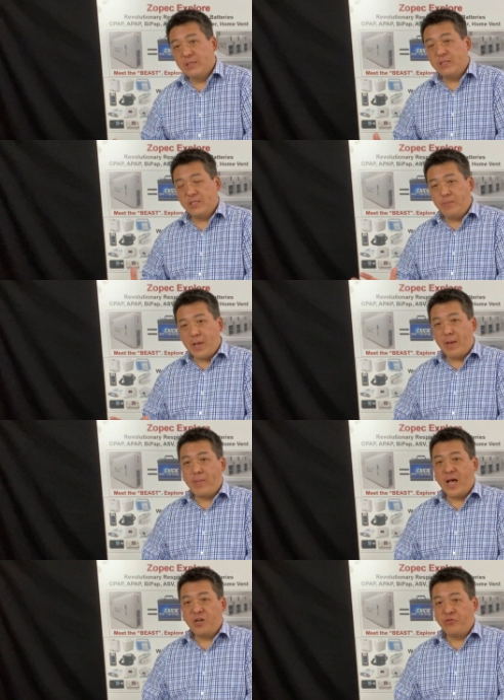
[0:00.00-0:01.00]
CPAP
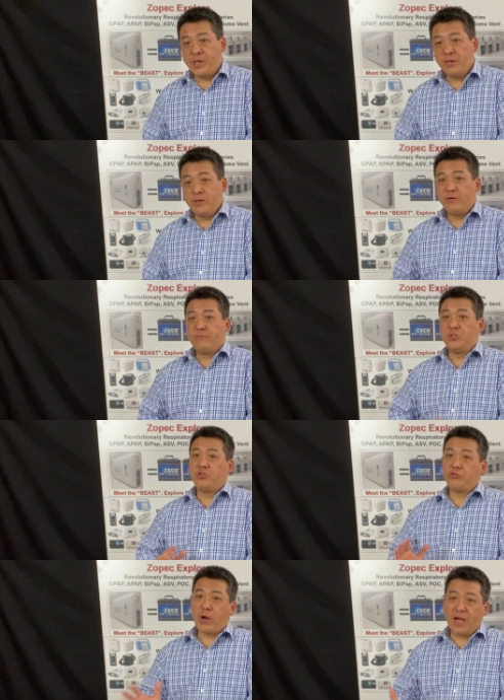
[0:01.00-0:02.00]
battery for
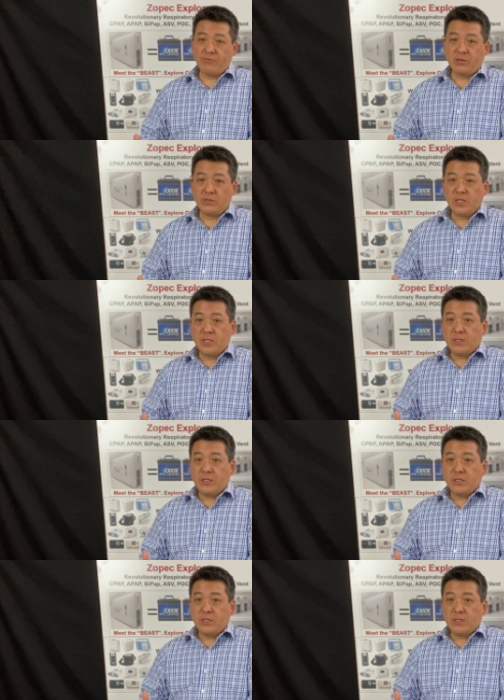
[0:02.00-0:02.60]
travel,